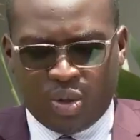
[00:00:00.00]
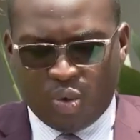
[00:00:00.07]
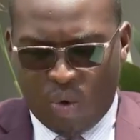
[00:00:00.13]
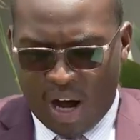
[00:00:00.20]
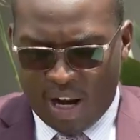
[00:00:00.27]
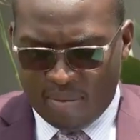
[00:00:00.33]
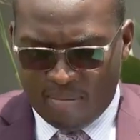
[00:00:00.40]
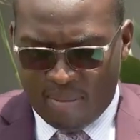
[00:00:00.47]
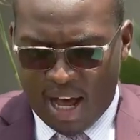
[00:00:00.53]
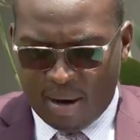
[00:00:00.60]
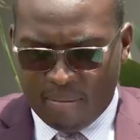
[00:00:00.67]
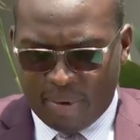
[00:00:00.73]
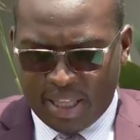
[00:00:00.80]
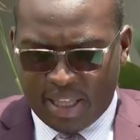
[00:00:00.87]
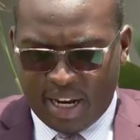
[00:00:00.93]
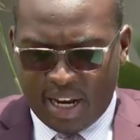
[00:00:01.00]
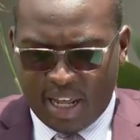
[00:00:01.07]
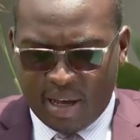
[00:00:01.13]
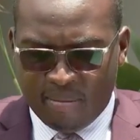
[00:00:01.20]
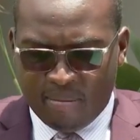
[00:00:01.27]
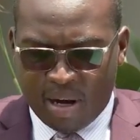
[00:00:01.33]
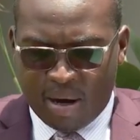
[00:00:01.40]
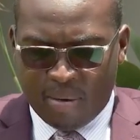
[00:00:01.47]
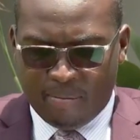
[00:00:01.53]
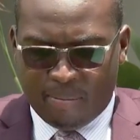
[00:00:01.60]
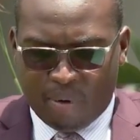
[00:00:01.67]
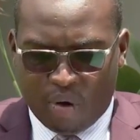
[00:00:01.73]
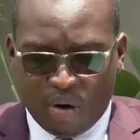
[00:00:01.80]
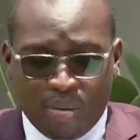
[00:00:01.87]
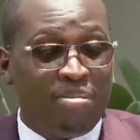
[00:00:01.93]
is one man by the name
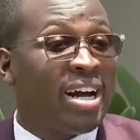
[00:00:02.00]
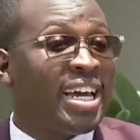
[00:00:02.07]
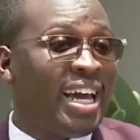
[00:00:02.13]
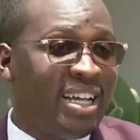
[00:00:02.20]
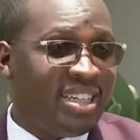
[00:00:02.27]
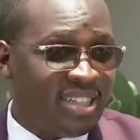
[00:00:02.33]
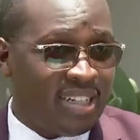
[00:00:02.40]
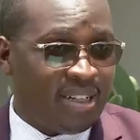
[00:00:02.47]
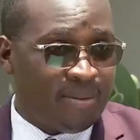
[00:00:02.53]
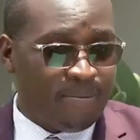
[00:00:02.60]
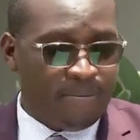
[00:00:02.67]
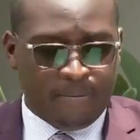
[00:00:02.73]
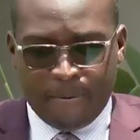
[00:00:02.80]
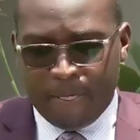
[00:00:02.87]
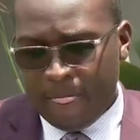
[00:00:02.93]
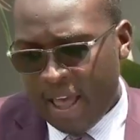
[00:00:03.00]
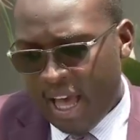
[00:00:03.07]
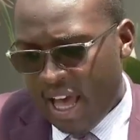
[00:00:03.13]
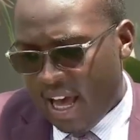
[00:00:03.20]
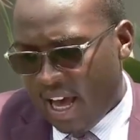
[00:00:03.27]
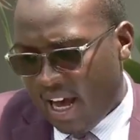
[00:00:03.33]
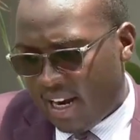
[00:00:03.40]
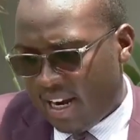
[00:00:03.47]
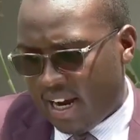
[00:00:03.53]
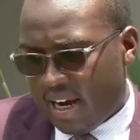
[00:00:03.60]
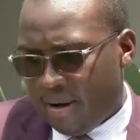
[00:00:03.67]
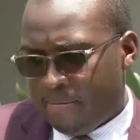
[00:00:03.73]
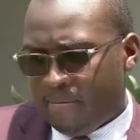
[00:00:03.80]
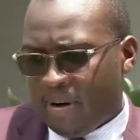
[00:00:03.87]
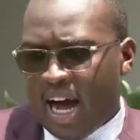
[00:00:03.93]
Paul Mackenzie. And
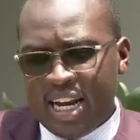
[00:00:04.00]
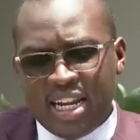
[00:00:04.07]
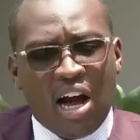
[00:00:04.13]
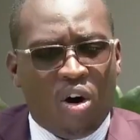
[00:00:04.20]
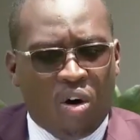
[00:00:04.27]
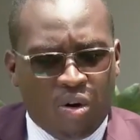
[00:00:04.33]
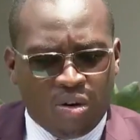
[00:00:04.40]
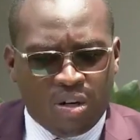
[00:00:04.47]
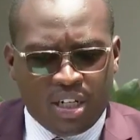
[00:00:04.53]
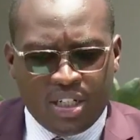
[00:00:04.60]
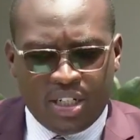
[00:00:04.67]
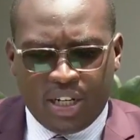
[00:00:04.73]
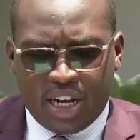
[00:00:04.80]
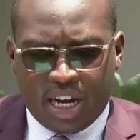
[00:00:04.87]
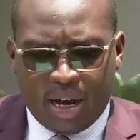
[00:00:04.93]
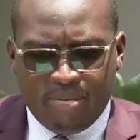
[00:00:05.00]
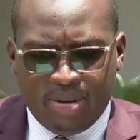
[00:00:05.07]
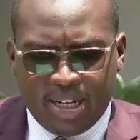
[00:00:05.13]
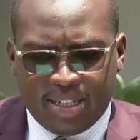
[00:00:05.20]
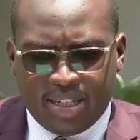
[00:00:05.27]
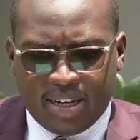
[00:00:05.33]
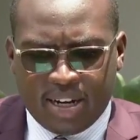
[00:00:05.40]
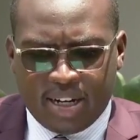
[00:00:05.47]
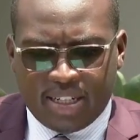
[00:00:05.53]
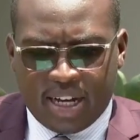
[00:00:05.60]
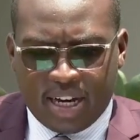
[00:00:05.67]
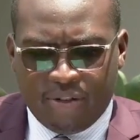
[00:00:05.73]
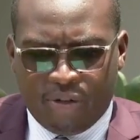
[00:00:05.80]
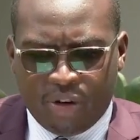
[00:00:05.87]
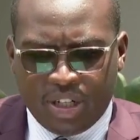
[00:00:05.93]
earlier on, Interior Cabinet
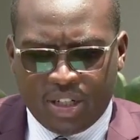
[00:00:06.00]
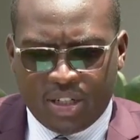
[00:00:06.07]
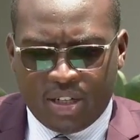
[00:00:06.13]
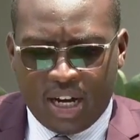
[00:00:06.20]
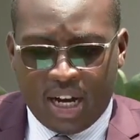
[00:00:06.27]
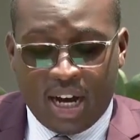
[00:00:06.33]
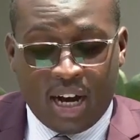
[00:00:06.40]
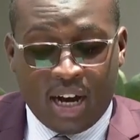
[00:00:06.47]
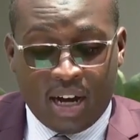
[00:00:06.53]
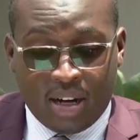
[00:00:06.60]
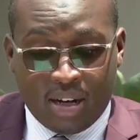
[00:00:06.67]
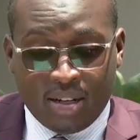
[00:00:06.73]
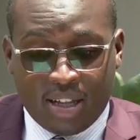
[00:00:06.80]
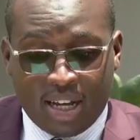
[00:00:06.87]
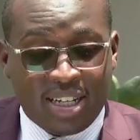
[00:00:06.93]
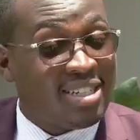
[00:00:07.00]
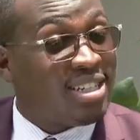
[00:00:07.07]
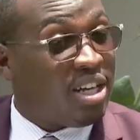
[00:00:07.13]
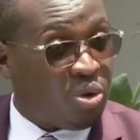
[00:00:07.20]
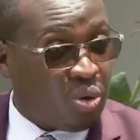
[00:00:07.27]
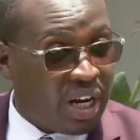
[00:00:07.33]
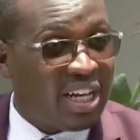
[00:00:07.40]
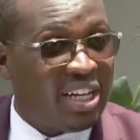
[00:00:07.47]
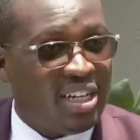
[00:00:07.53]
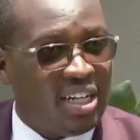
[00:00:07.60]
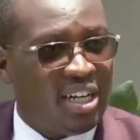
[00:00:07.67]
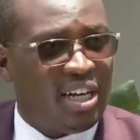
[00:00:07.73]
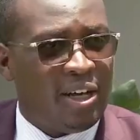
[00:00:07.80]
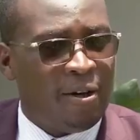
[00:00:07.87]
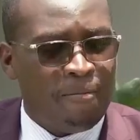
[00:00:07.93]
Secretary for, that is Kithure
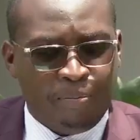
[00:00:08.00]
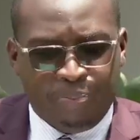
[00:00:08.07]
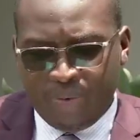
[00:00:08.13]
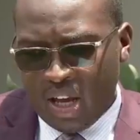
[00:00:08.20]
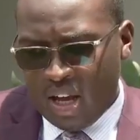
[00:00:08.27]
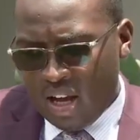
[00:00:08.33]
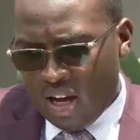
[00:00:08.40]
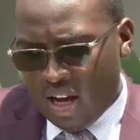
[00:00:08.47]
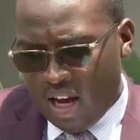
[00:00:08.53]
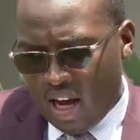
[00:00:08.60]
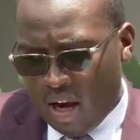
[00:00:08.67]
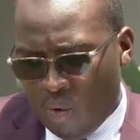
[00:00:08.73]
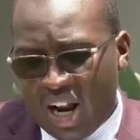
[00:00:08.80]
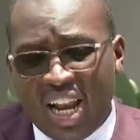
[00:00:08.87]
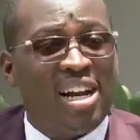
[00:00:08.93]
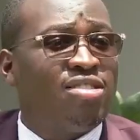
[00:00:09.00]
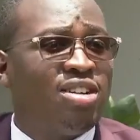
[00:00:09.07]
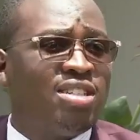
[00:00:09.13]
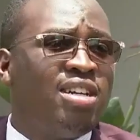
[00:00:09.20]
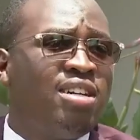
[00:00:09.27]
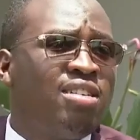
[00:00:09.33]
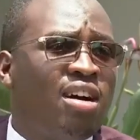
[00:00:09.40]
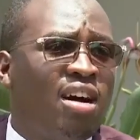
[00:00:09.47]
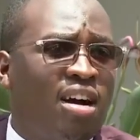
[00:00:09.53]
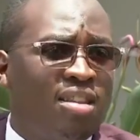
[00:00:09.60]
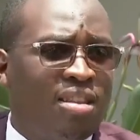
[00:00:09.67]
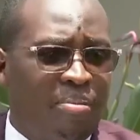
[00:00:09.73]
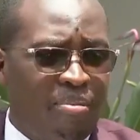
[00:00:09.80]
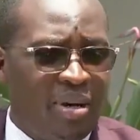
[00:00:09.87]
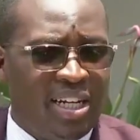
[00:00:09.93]
Kindiki, while addressing the